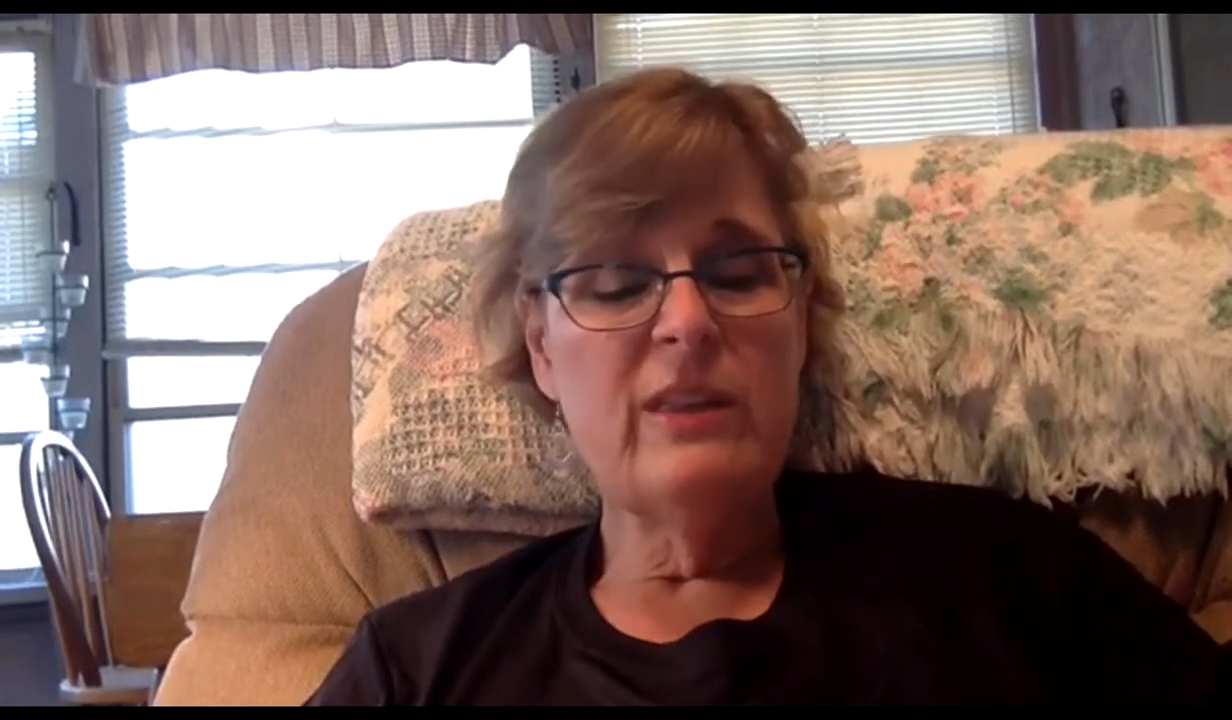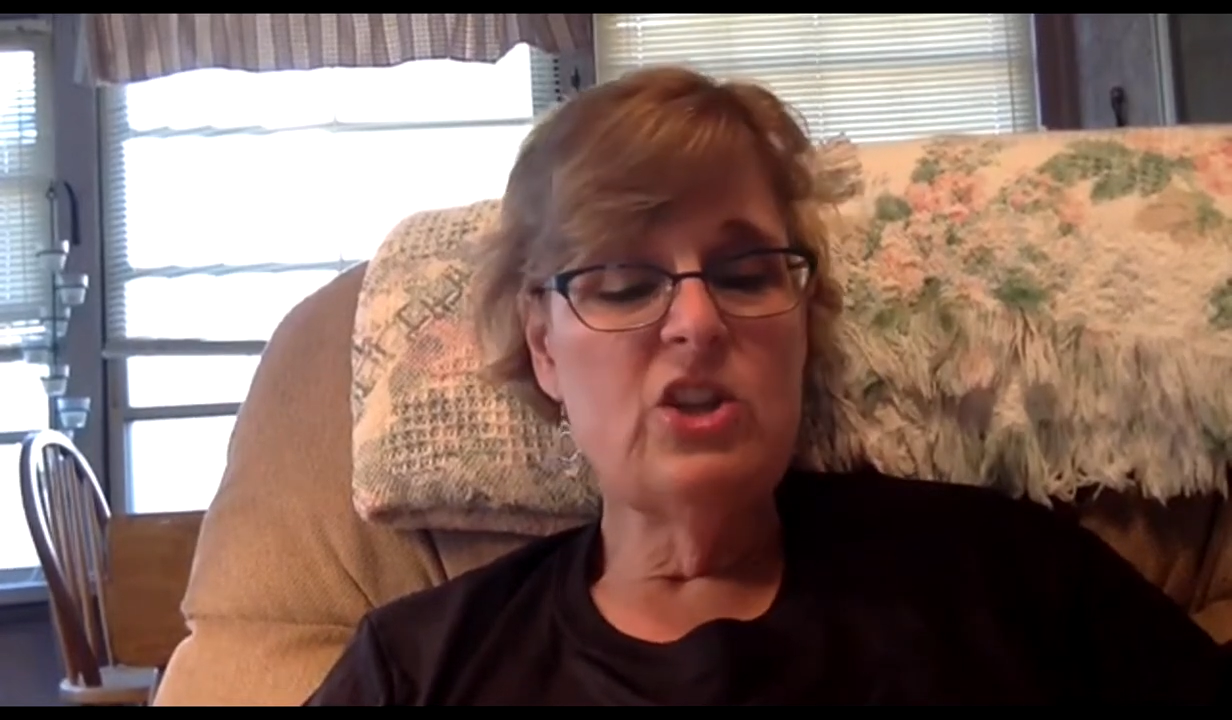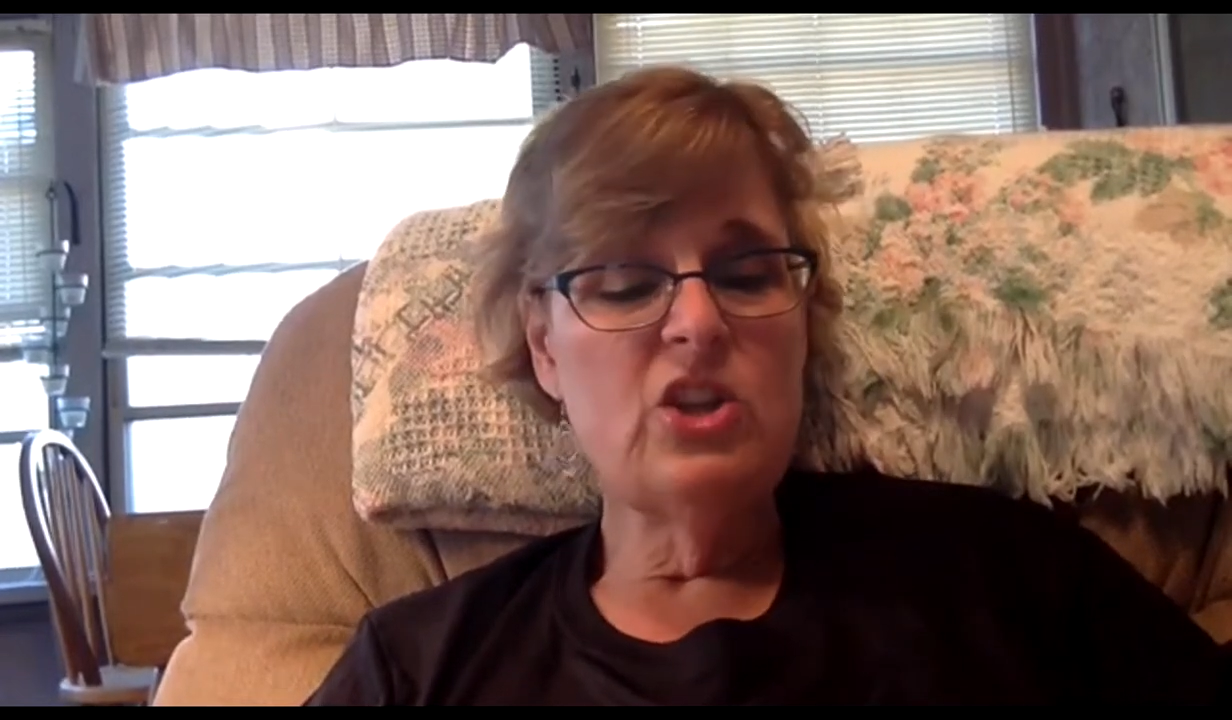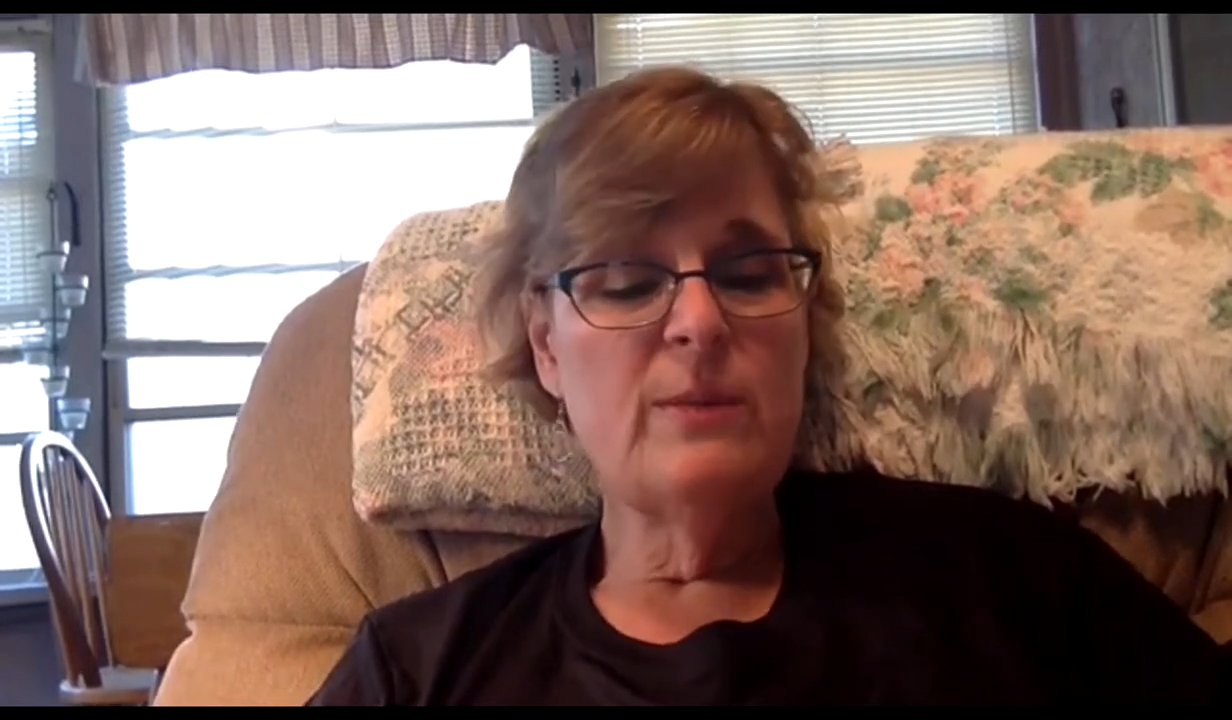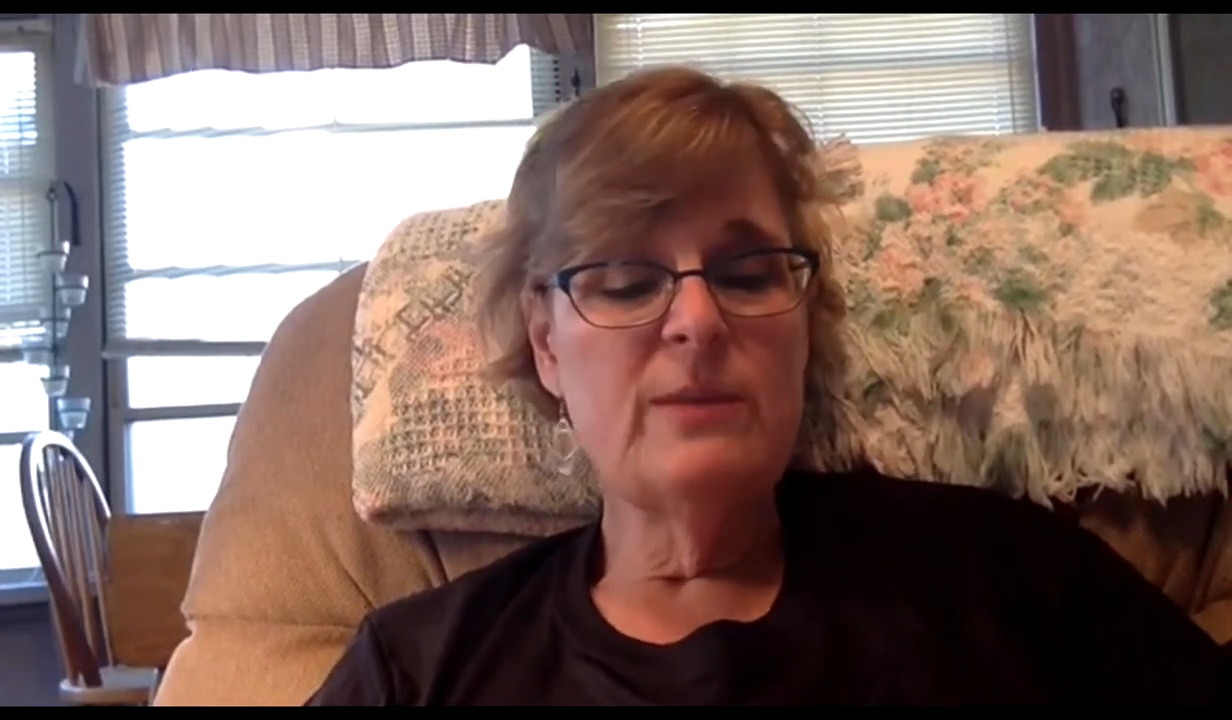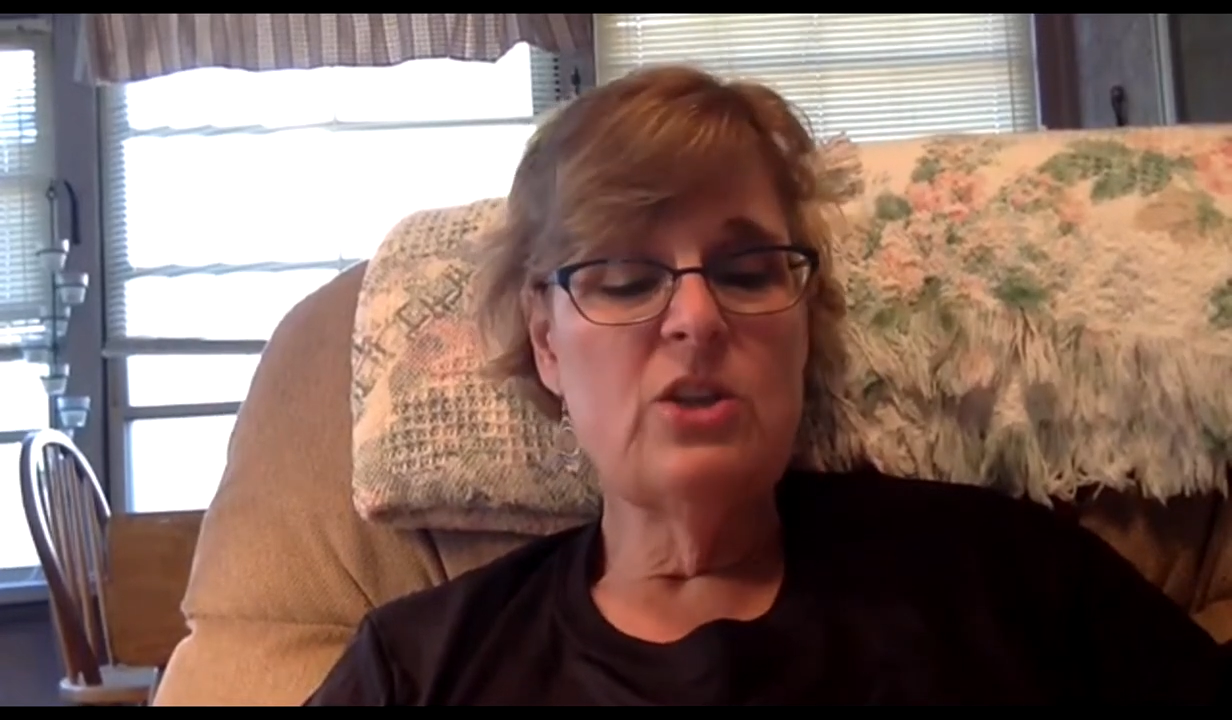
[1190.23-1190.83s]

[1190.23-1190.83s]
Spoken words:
the gyms